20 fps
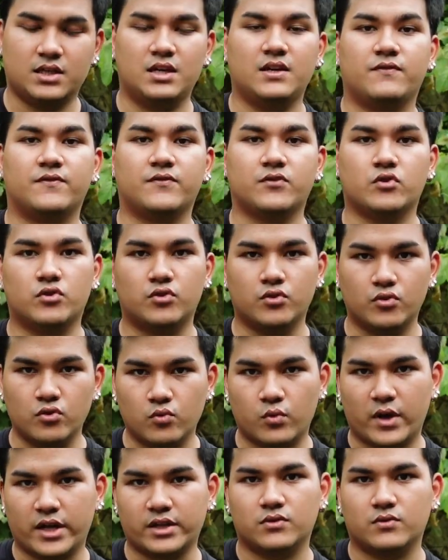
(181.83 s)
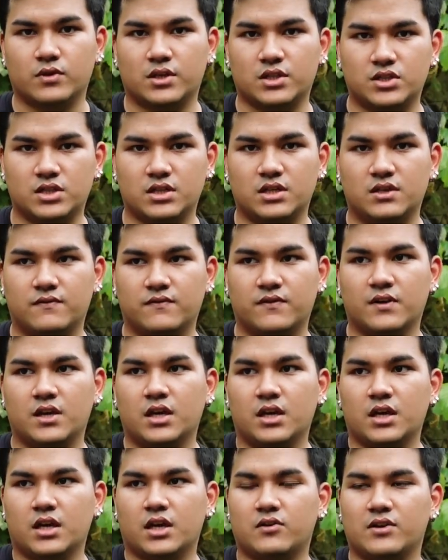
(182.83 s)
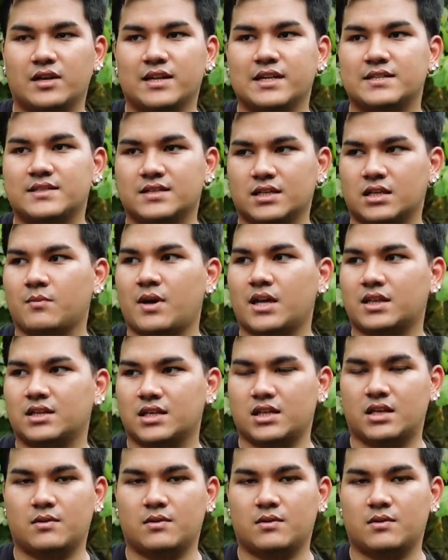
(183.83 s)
if you do want to achieve a really cinematic